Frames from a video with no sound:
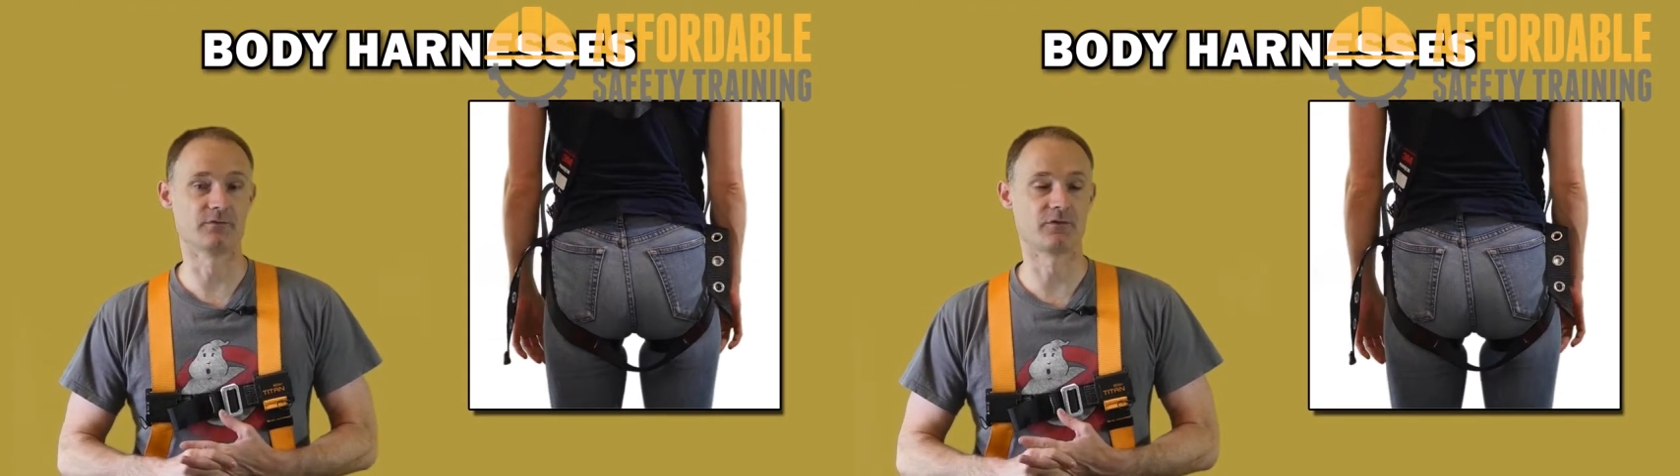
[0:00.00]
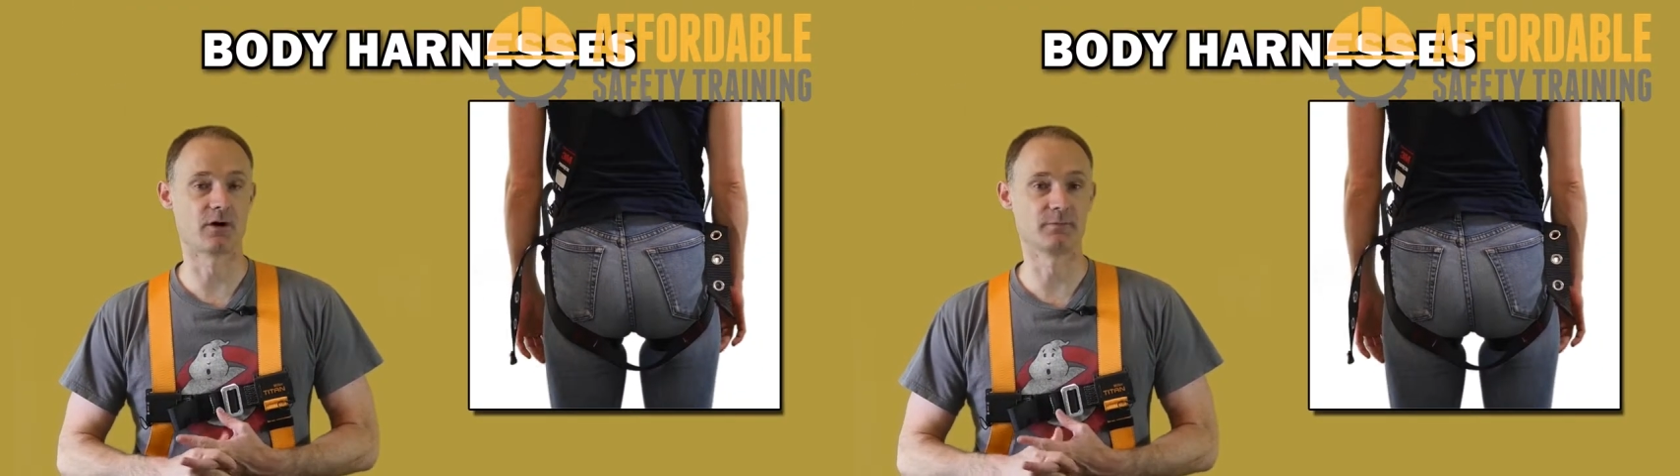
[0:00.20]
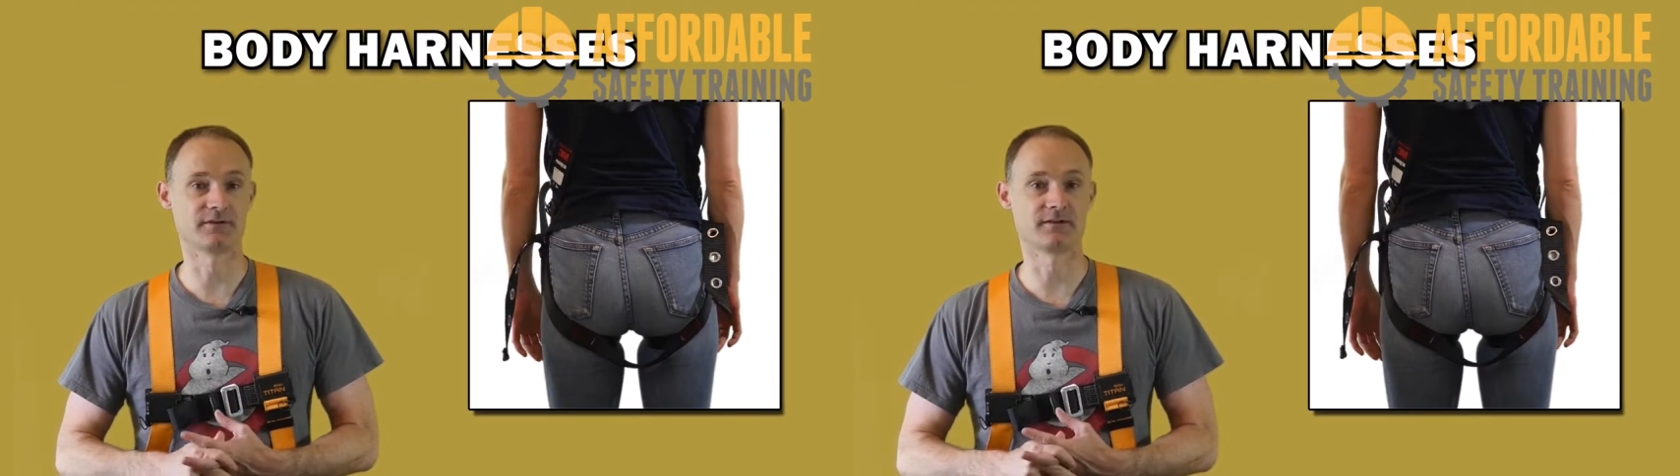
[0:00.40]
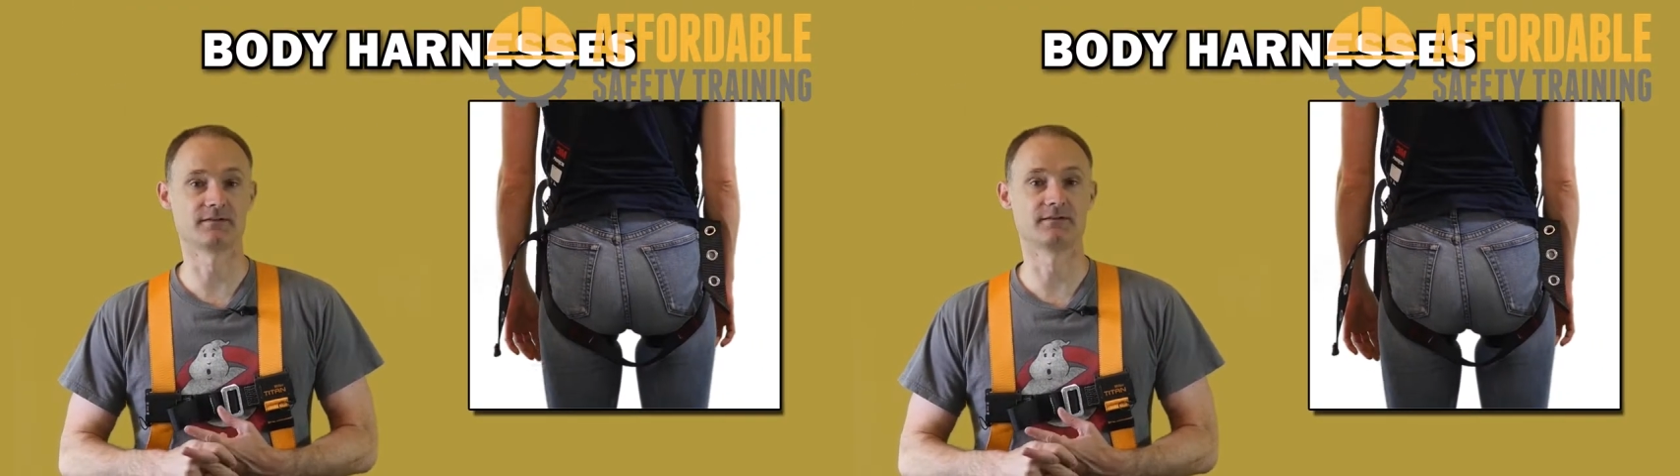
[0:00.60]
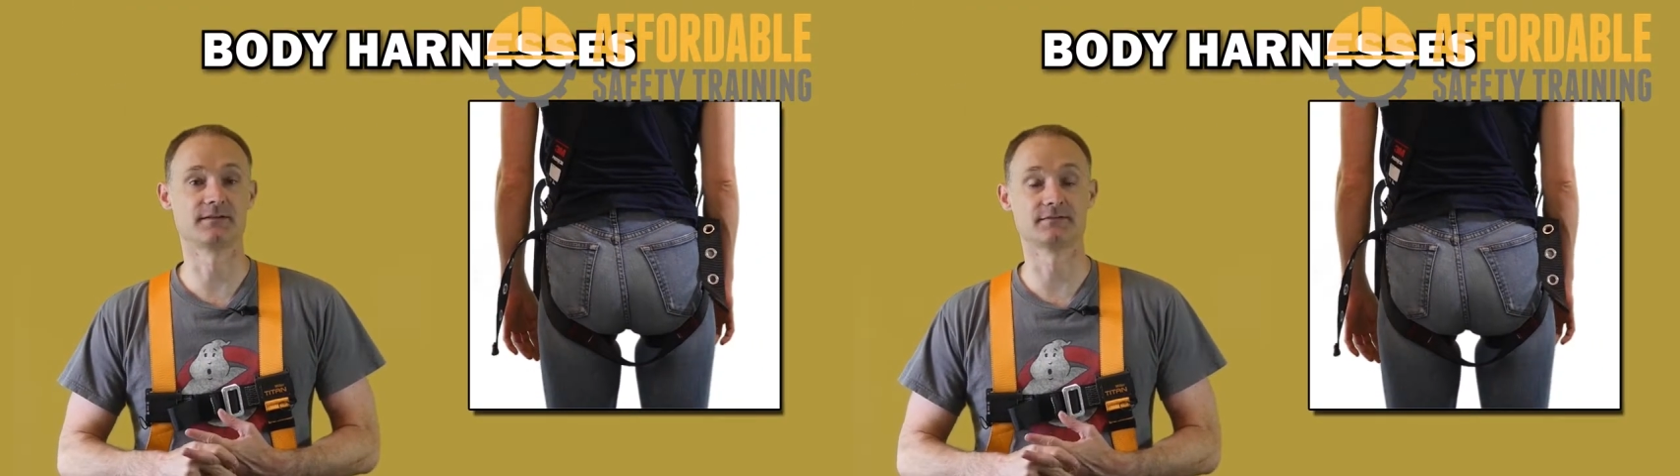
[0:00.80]
a fall
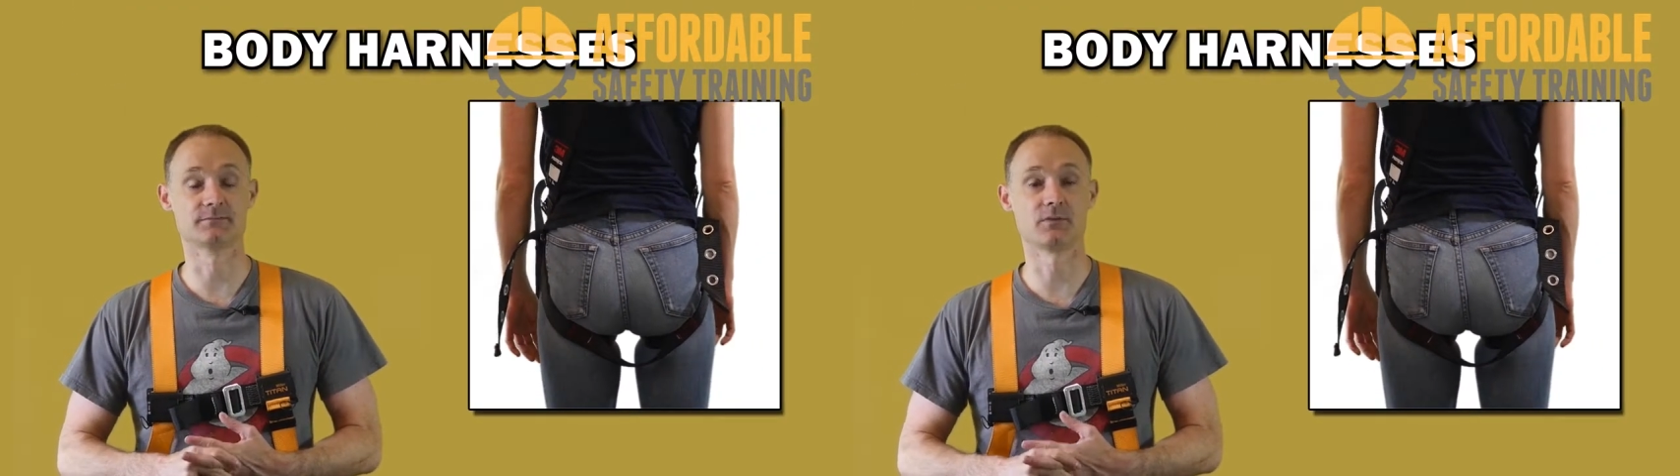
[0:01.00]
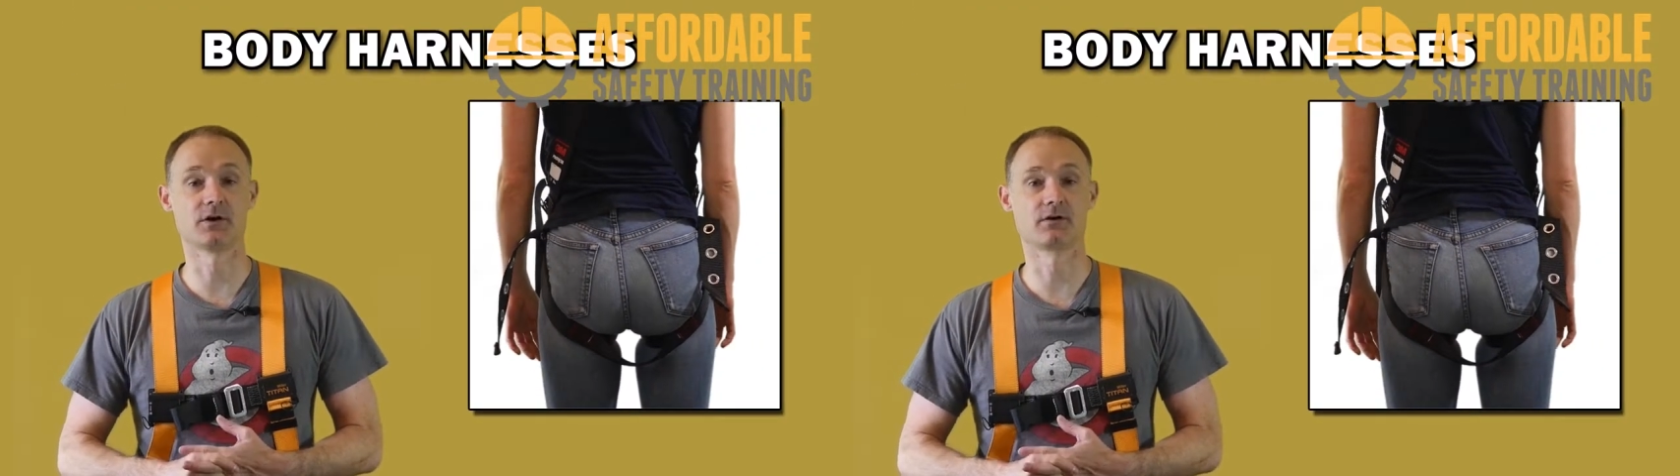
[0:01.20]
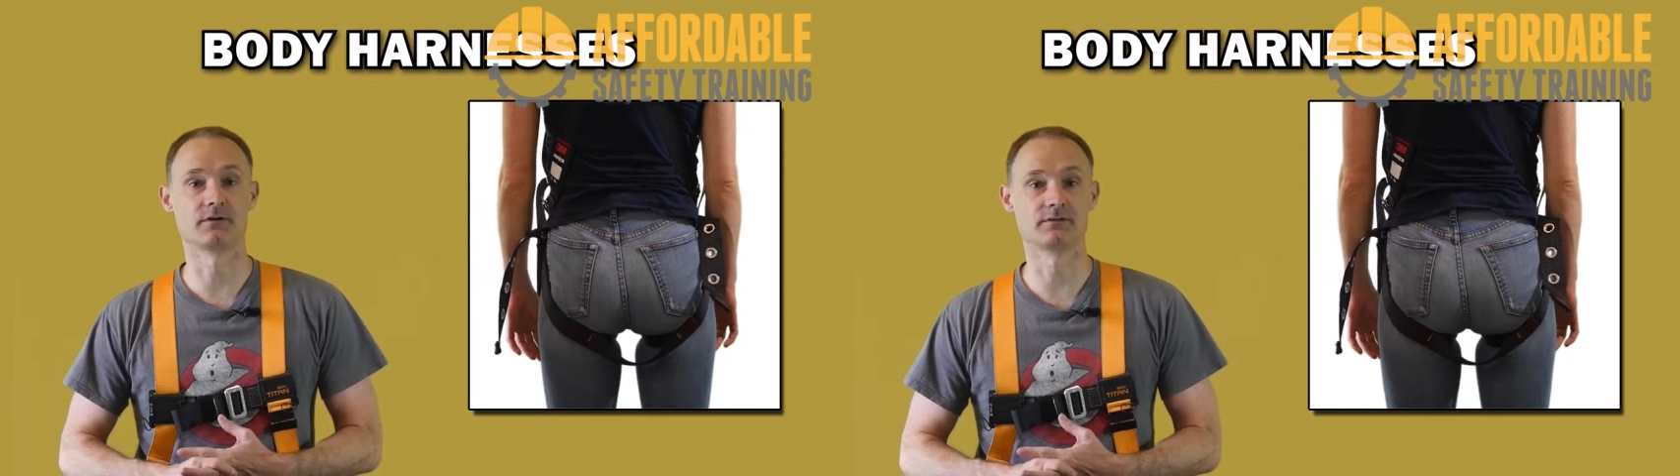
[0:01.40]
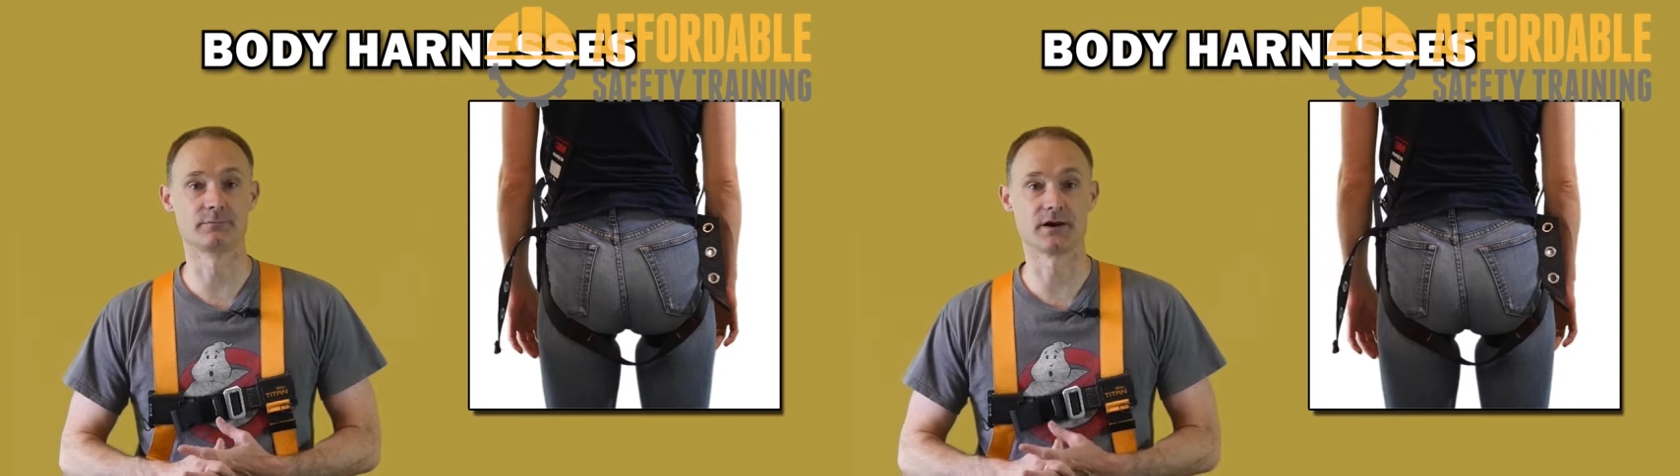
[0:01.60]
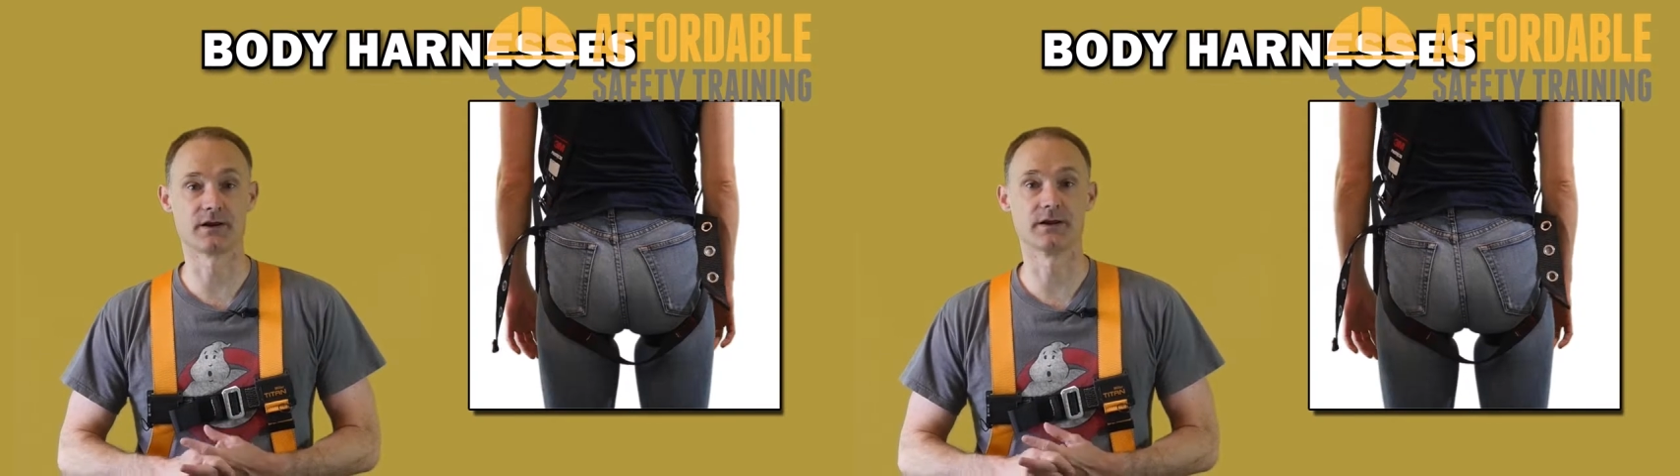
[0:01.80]
protection system across
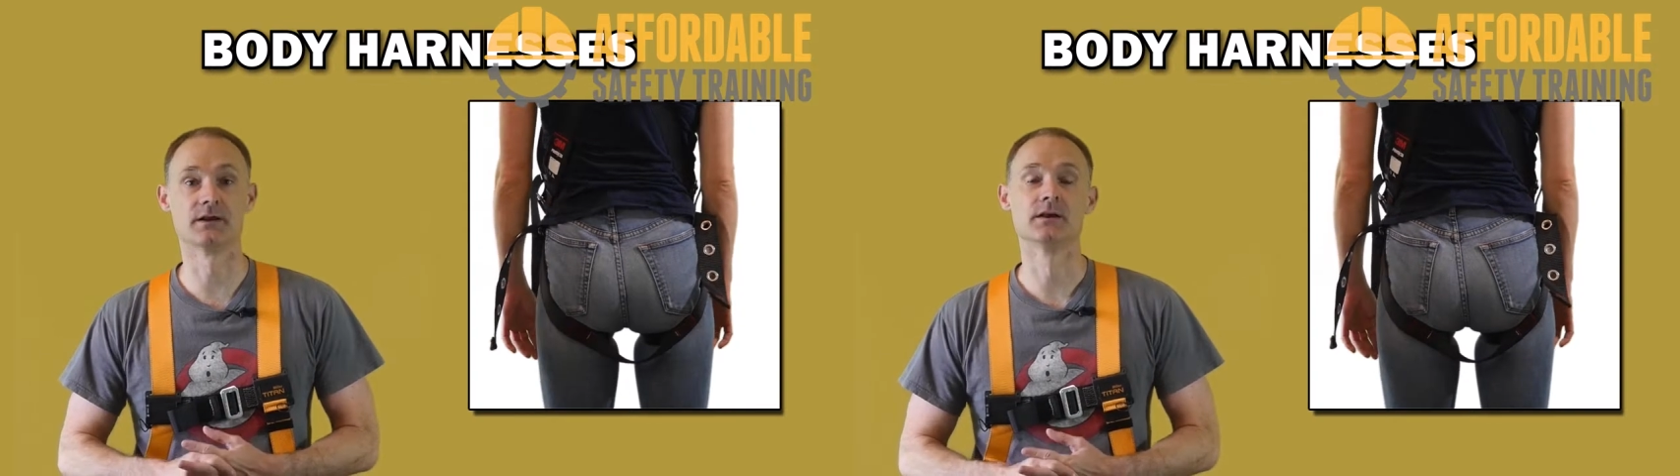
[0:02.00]
your body.